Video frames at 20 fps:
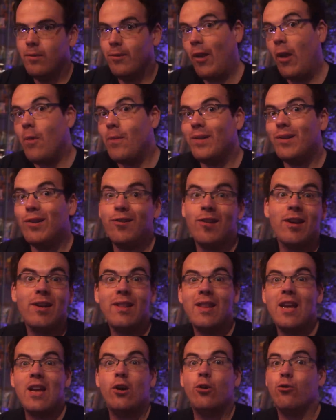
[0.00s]
So instead
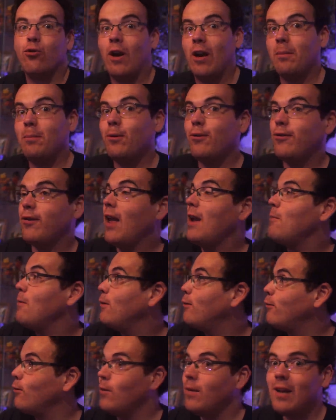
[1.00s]
of the incredible sight we
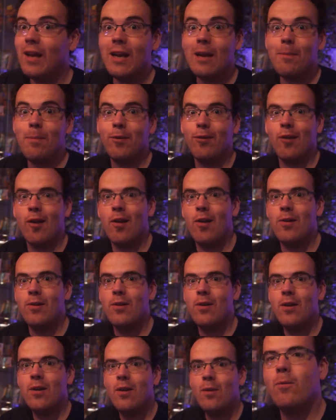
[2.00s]
saw in that
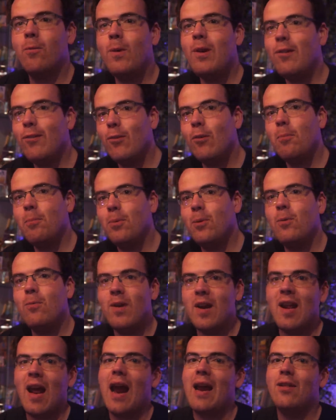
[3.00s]
episode, we saw Buu
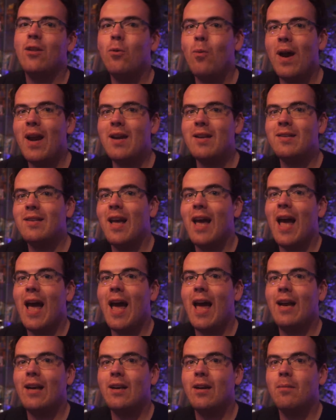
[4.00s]
regain the weight
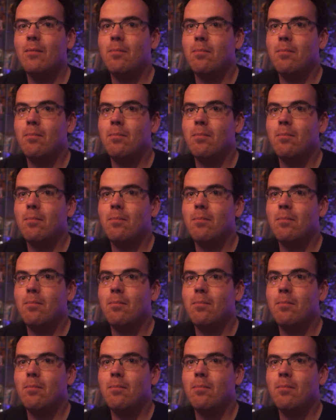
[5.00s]
and